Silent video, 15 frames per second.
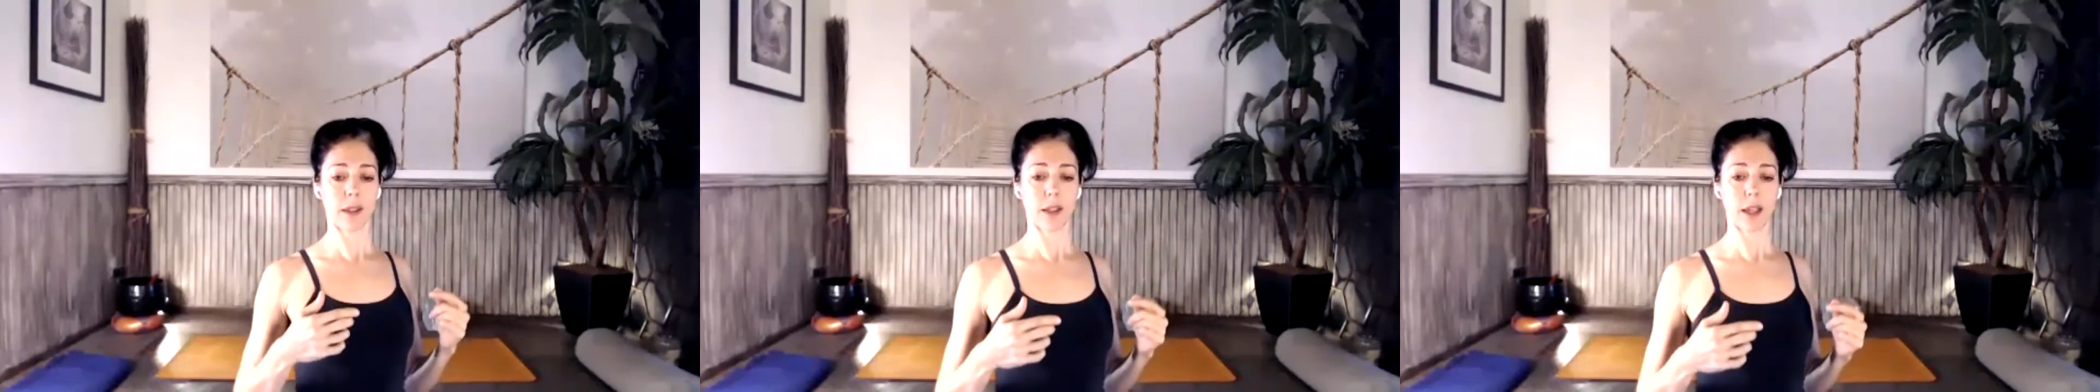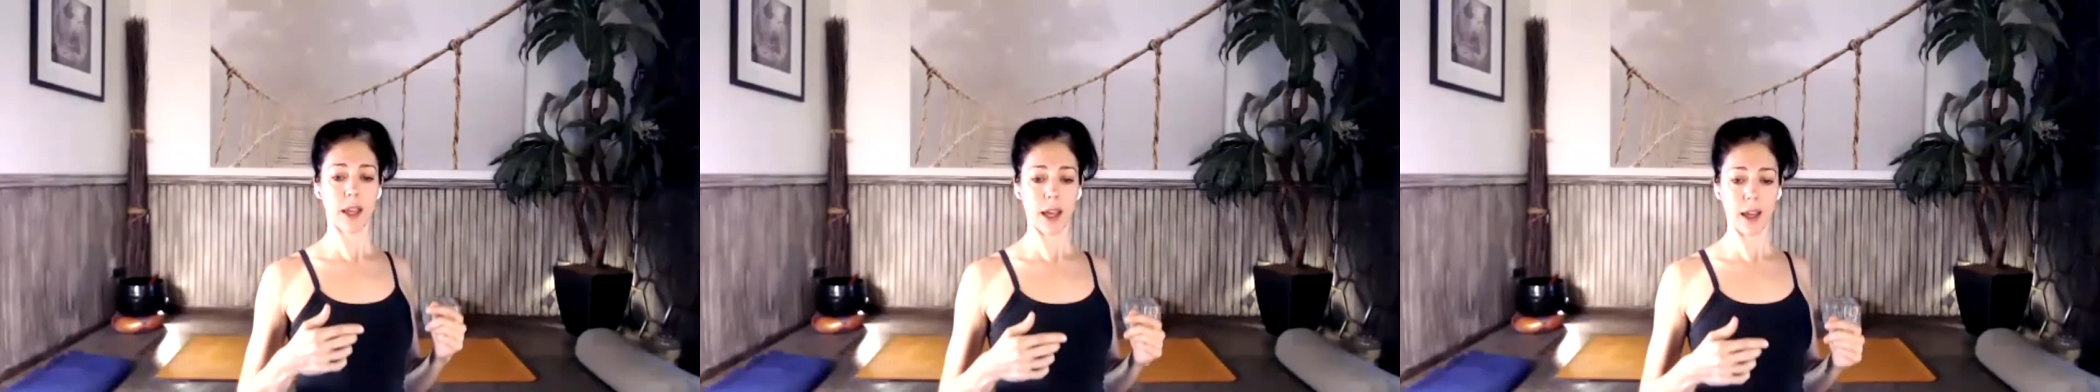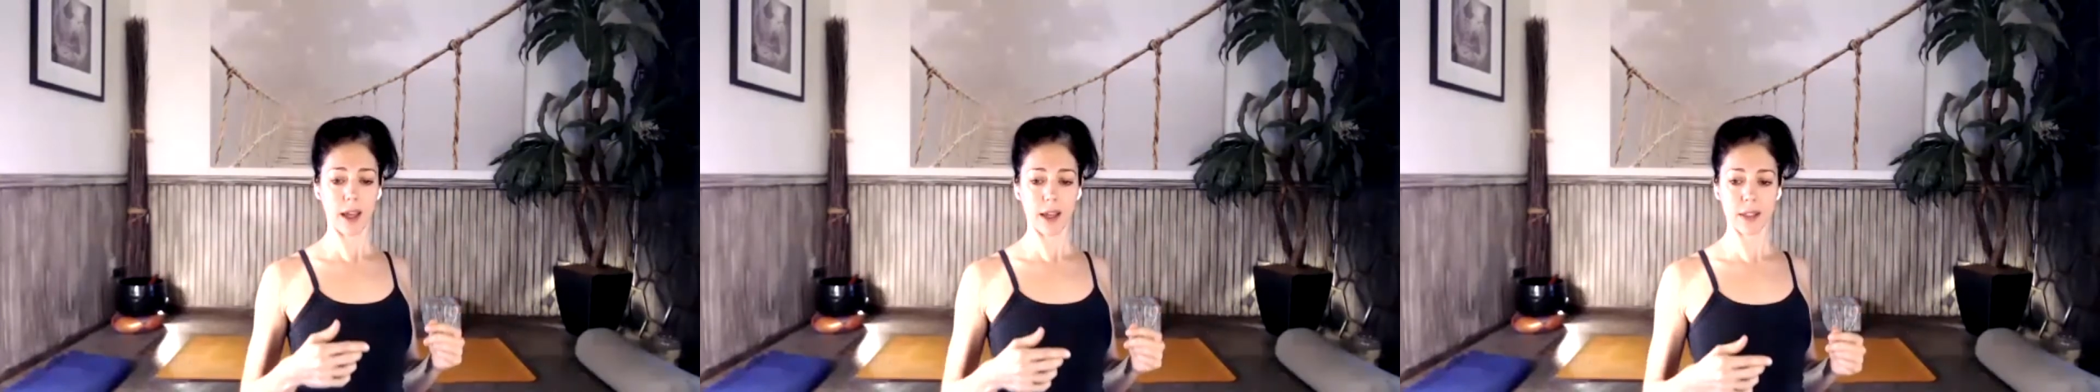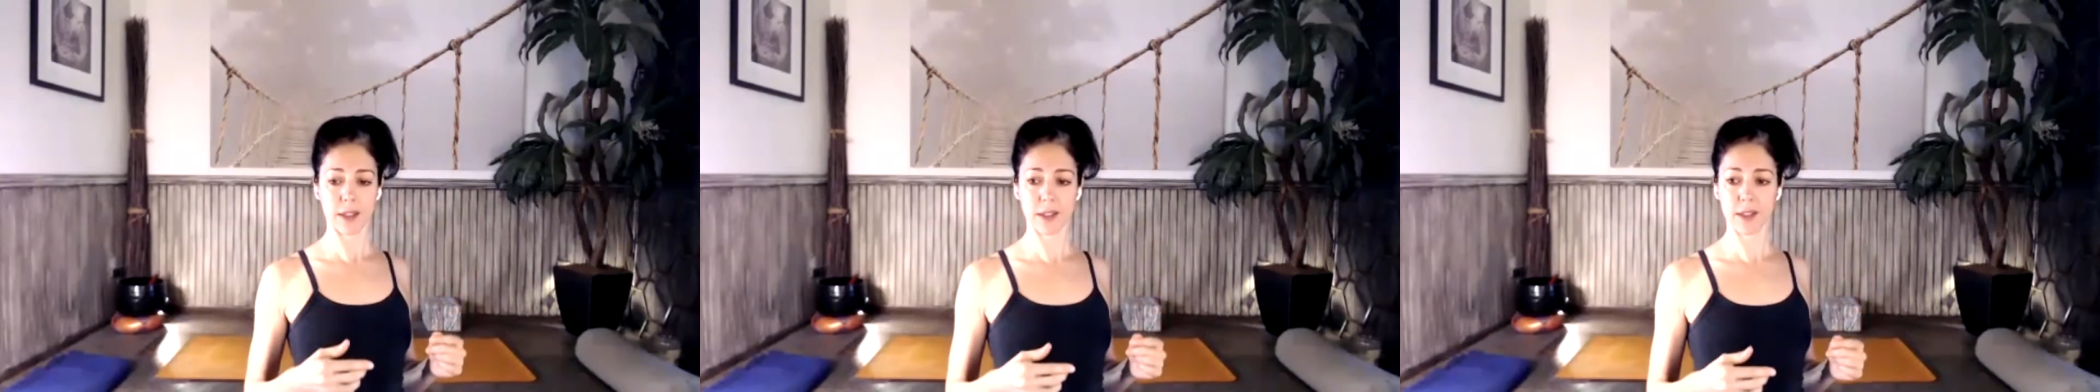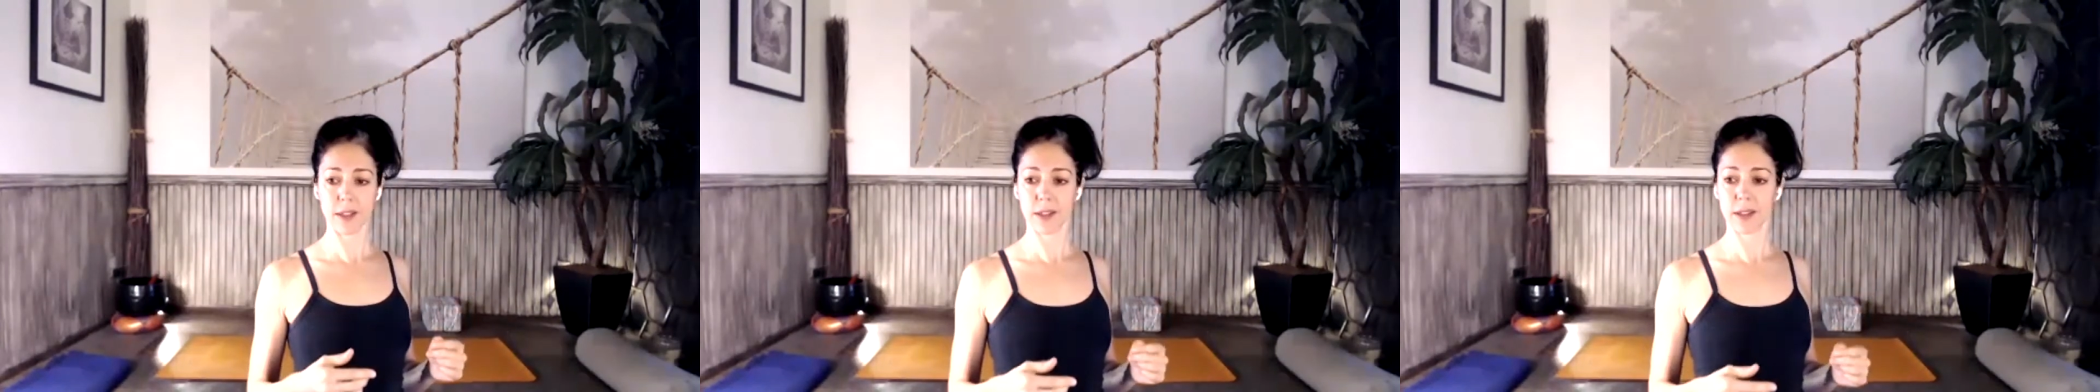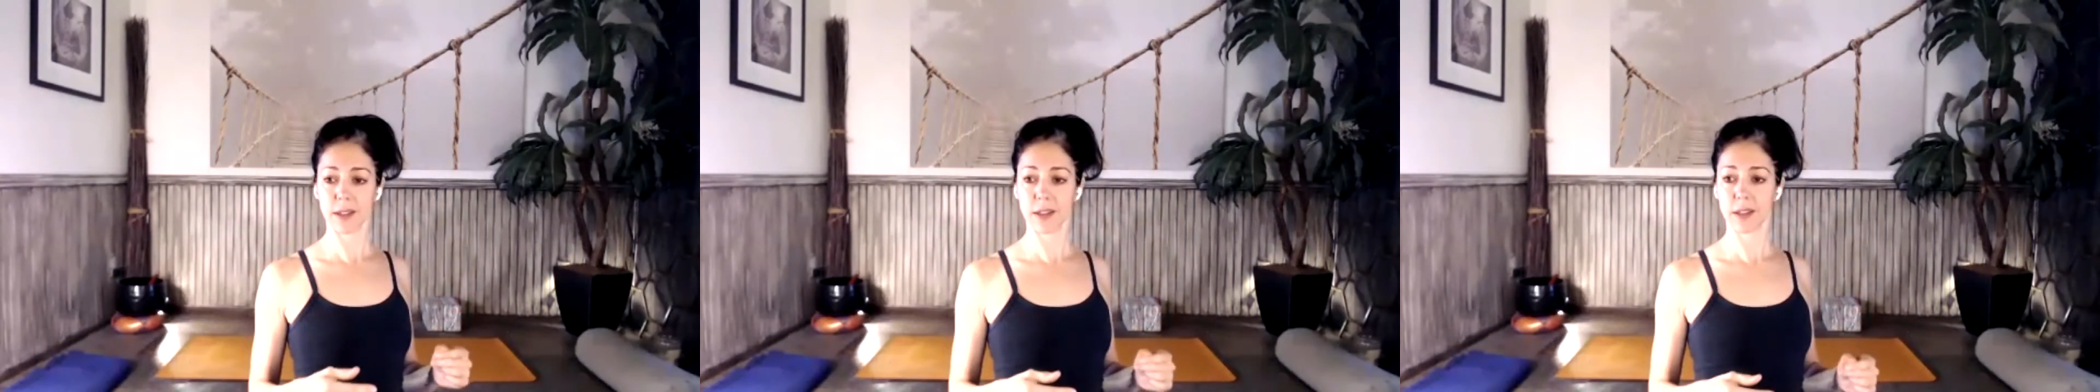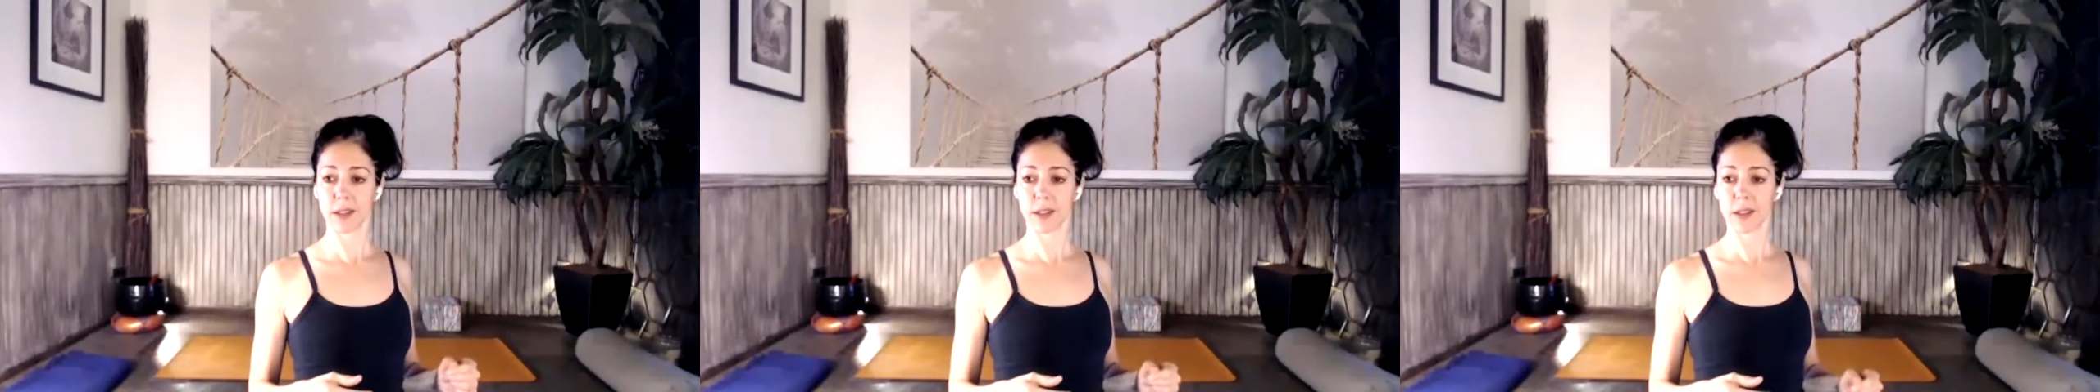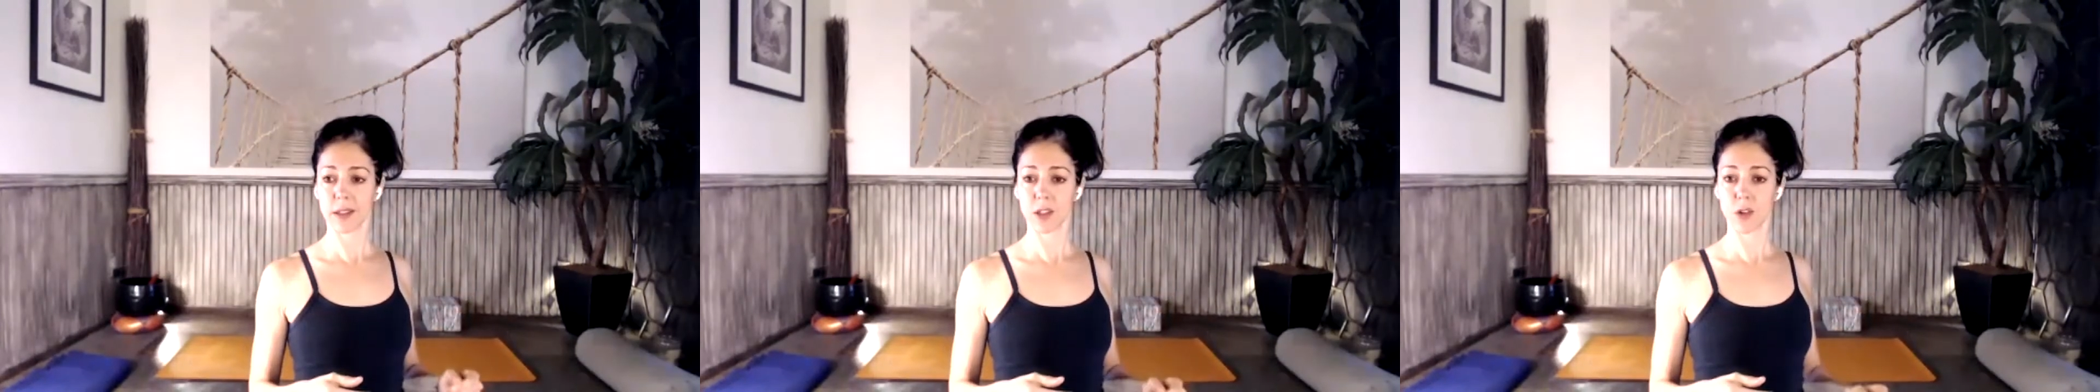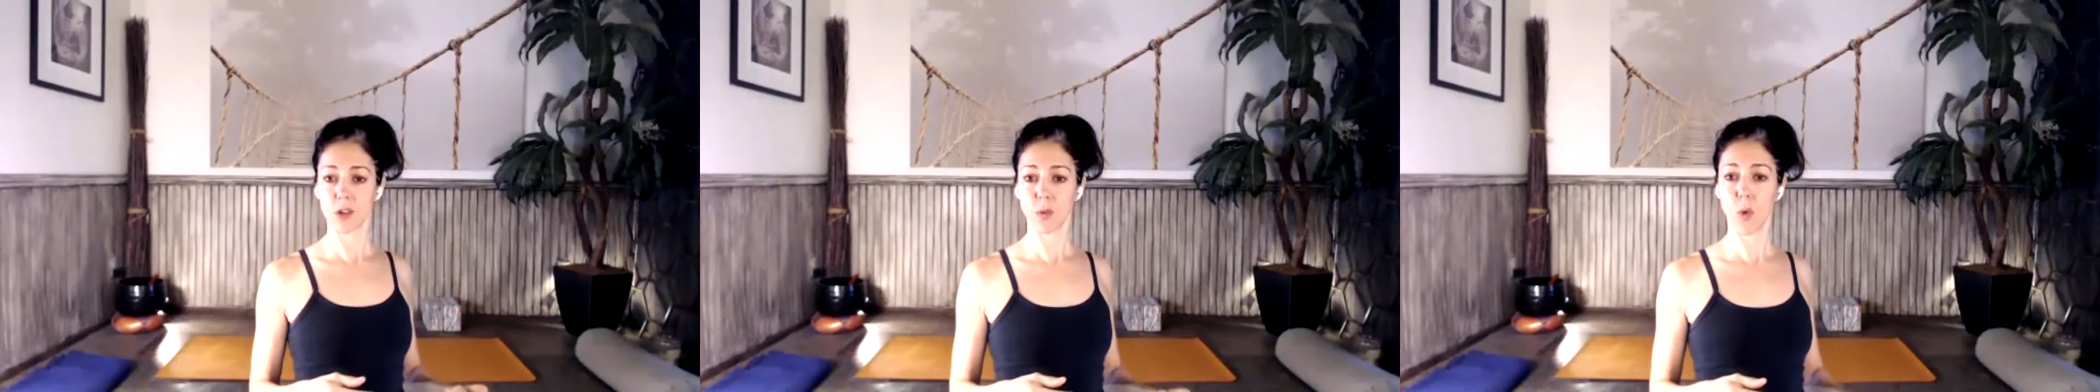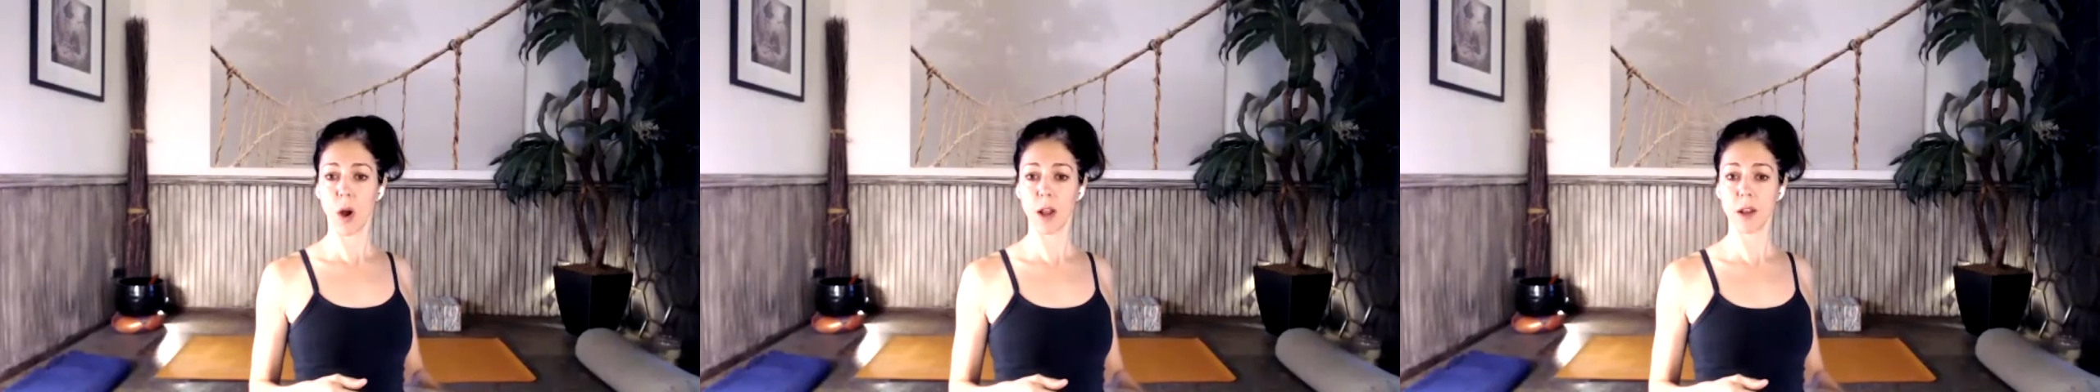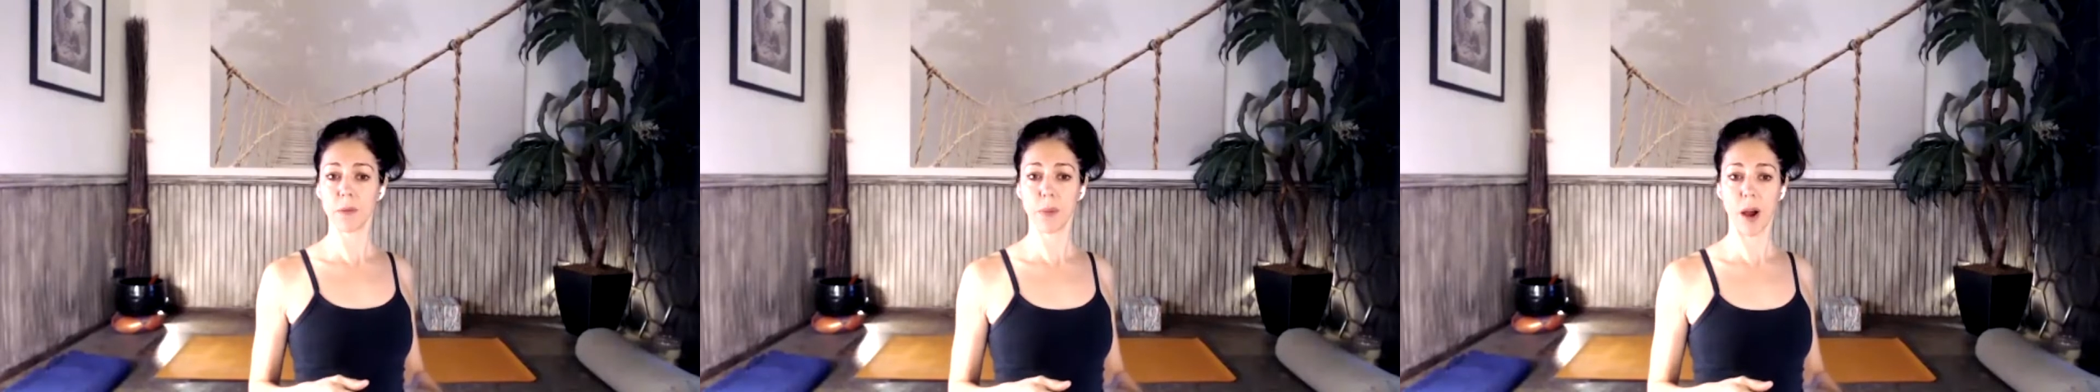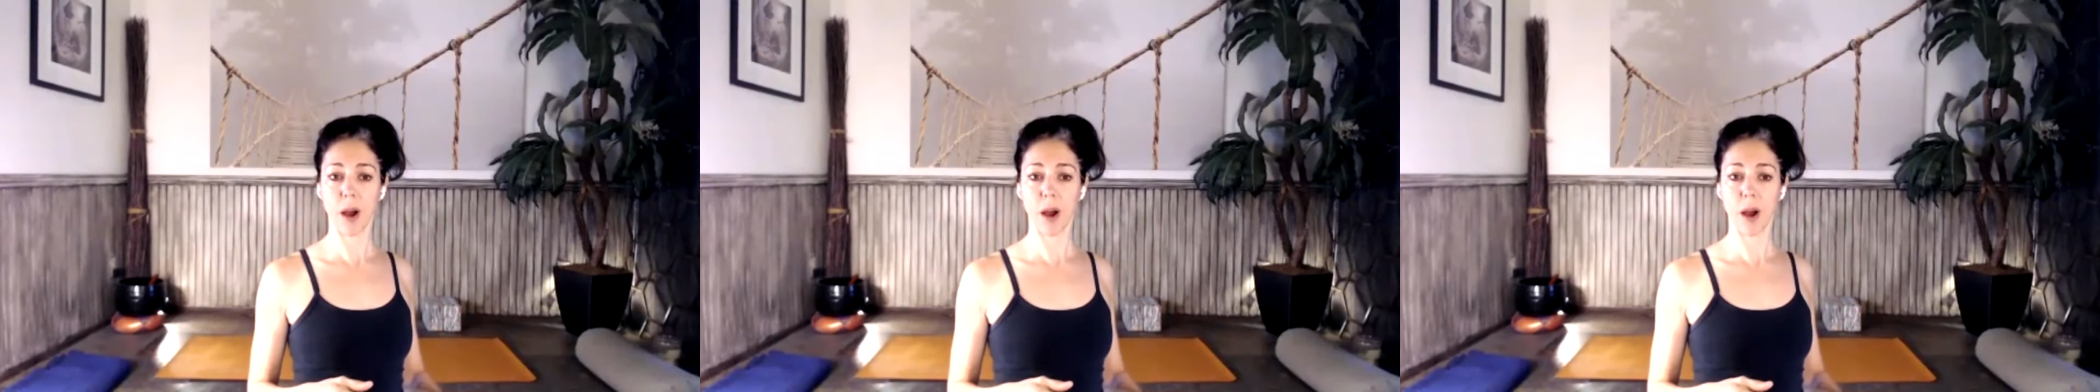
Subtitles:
Yes. So in one